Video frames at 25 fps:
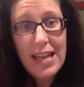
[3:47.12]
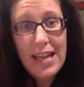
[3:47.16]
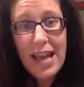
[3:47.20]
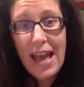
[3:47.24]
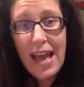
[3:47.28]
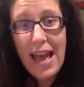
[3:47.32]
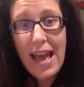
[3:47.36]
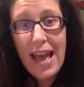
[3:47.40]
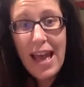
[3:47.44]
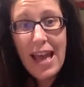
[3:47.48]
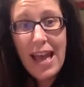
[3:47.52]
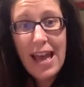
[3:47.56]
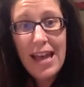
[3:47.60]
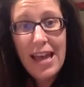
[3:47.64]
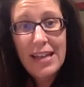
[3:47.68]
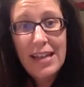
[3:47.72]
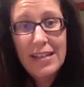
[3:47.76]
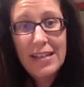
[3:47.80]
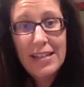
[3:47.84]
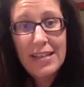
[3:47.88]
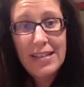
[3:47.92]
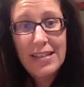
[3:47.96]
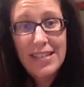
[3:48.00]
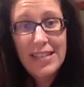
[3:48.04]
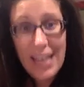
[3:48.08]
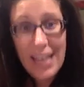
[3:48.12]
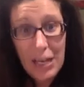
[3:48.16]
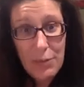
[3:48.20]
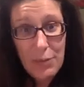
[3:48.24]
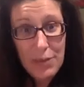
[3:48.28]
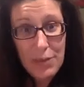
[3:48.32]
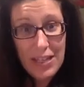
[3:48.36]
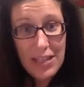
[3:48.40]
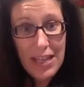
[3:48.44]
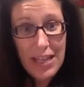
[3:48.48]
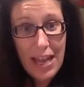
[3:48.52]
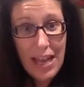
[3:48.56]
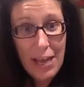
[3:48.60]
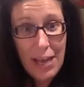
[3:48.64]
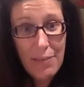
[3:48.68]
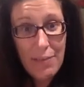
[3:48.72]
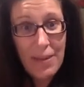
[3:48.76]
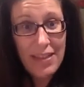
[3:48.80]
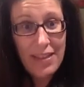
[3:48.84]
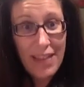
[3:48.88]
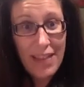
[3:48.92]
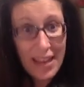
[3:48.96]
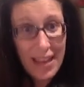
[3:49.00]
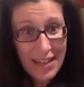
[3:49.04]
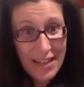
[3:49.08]
at 10 p.m.
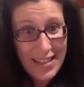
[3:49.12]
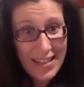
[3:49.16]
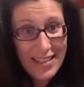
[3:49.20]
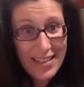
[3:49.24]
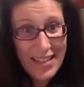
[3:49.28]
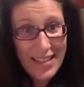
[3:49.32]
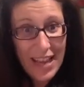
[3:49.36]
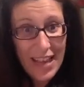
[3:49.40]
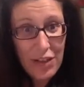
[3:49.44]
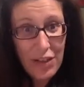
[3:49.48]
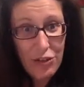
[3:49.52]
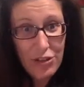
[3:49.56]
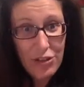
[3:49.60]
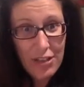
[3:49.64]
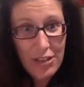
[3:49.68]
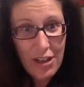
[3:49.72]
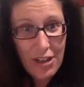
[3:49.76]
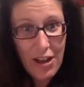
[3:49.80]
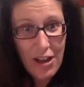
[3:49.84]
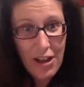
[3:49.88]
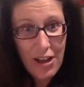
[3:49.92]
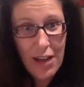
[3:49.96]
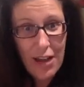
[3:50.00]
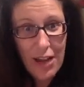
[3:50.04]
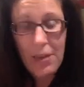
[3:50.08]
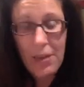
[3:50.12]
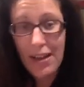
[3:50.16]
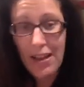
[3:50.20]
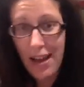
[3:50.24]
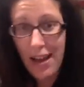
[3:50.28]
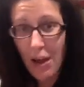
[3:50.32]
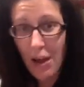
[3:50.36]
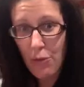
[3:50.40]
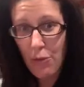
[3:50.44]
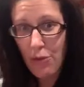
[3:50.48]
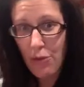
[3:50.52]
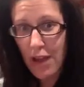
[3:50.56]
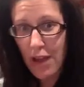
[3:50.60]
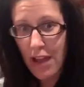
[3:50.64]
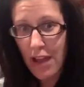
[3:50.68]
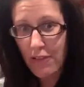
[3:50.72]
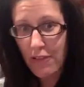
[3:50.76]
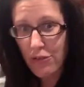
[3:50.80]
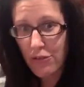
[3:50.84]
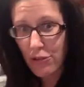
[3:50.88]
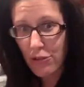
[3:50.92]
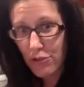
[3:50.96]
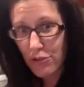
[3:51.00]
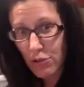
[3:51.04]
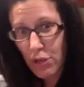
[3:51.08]
Atlantic Standard Time, an hour
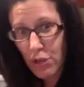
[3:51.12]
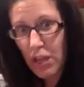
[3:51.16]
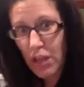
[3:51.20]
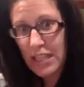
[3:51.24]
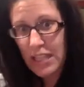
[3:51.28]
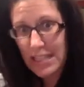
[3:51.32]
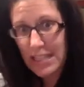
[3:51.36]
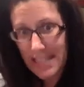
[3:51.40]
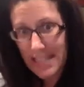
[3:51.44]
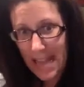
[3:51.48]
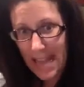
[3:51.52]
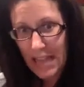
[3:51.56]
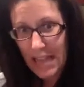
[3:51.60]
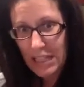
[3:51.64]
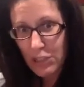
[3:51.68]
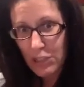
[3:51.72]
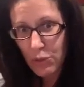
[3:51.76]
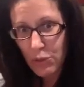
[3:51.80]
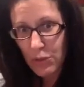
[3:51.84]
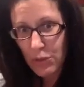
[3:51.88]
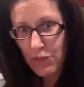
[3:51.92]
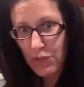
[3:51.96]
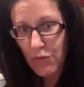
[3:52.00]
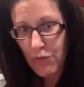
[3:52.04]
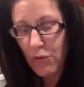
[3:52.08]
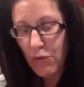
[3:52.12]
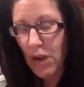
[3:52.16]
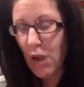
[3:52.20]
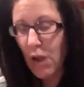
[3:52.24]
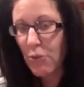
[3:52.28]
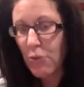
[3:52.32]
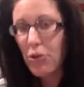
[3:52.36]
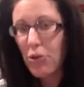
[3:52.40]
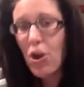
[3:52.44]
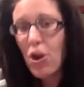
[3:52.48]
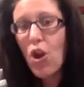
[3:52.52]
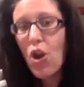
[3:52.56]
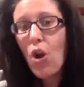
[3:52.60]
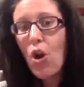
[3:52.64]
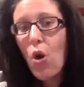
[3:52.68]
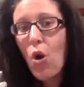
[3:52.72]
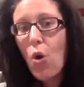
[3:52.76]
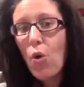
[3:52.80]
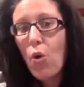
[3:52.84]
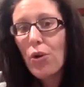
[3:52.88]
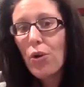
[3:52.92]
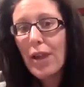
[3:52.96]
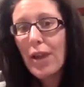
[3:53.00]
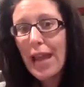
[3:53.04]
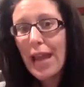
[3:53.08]
after, so exactly 24 hours,
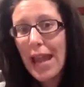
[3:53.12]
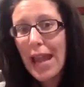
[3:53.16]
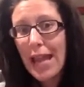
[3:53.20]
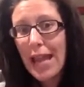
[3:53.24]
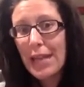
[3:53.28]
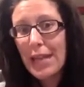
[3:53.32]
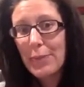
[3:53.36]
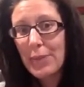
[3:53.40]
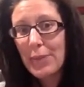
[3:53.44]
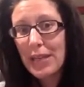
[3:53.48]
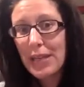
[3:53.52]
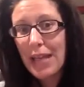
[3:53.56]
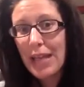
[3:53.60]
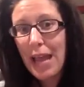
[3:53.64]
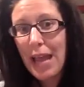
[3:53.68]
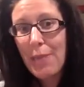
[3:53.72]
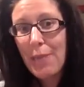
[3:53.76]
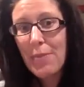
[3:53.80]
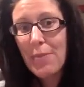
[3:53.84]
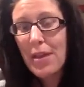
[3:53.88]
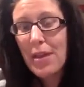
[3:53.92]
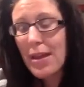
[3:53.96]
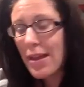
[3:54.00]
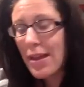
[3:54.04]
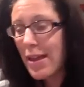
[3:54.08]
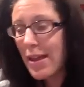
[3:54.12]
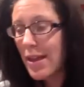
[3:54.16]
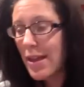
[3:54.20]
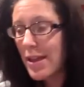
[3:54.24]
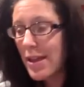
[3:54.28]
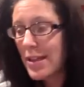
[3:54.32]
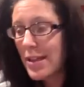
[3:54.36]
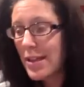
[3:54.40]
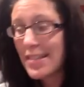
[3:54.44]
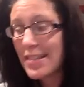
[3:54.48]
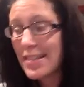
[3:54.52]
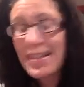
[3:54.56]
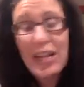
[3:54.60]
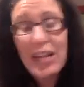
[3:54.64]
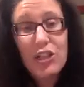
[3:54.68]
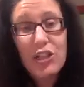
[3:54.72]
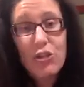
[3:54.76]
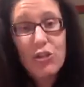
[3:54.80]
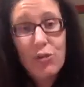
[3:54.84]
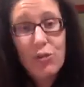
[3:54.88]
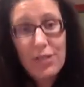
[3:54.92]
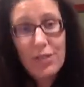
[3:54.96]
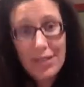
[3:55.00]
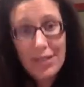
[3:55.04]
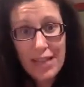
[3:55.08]
or 8 p.m.
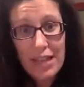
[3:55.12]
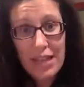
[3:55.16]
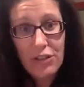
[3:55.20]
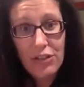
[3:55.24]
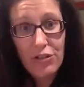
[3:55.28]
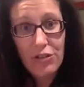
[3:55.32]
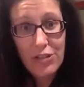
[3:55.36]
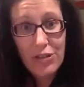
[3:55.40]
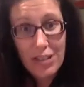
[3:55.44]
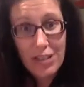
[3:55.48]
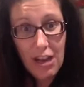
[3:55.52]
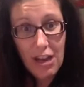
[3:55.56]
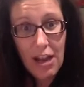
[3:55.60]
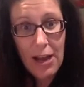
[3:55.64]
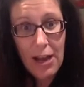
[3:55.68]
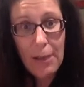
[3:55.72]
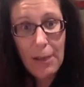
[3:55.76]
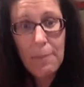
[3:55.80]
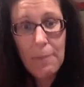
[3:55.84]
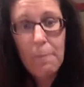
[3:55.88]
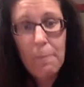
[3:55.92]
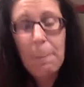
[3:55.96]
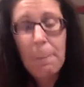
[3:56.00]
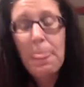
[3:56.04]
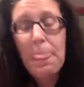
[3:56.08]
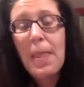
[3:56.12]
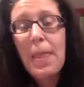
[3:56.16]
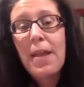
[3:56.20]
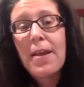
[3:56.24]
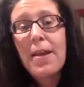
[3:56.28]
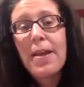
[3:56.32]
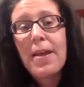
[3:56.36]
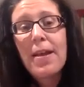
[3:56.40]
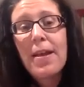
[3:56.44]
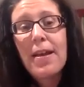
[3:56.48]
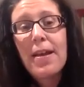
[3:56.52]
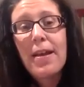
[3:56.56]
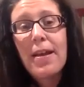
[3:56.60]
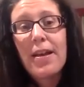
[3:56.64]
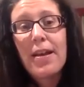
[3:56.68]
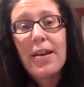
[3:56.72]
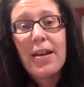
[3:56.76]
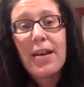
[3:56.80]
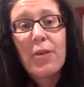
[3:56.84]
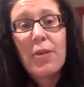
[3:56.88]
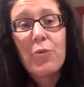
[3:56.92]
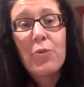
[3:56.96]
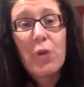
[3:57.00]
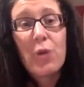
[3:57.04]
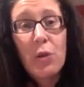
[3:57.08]
Central Standard Time,
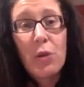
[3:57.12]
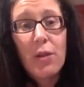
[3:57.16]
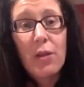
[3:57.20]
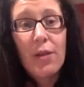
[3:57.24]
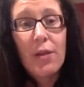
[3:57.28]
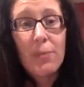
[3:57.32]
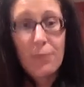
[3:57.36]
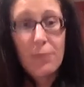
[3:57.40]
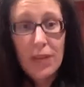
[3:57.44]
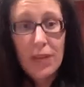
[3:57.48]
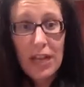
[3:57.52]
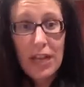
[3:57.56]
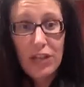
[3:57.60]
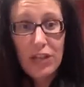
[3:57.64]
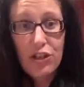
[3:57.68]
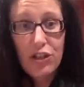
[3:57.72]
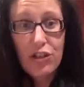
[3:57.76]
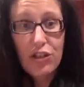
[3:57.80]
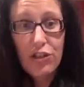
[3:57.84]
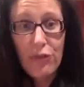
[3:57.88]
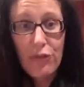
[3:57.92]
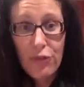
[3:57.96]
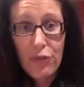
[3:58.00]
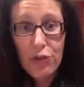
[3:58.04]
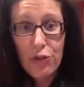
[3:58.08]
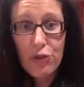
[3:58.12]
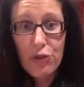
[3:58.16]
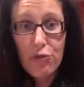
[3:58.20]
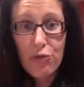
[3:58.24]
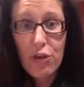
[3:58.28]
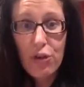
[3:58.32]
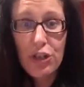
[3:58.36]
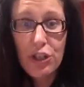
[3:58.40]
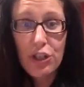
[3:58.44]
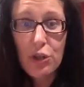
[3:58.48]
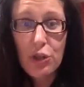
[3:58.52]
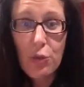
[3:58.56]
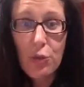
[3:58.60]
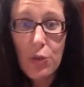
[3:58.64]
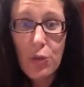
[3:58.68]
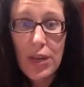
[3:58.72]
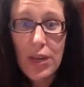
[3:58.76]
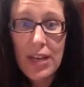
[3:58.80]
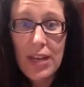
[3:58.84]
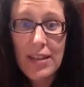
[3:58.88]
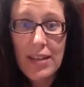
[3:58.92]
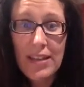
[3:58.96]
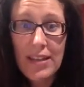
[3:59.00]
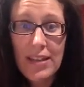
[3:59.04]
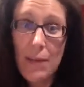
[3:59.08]
will be entered for a draw to
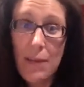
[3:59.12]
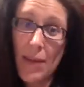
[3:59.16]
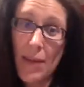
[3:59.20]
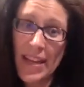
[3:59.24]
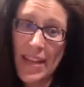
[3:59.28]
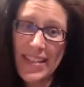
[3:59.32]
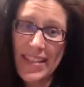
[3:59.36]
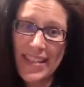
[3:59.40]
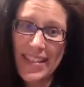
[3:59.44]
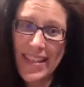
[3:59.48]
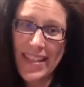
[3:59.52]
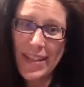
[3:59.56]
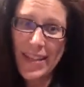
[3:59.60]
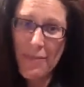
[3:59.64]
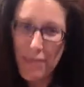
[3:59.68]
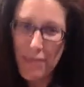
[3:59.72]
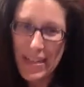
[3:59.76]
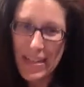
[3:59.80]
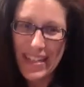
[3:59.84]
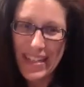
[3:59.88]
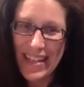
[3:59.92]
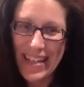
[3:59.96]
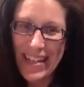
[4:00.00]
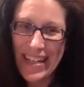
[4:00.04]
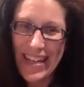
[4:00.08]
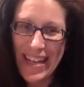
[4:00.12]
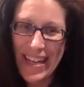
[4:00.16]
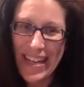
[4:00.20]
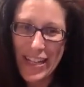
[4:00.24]
win the amazing P90X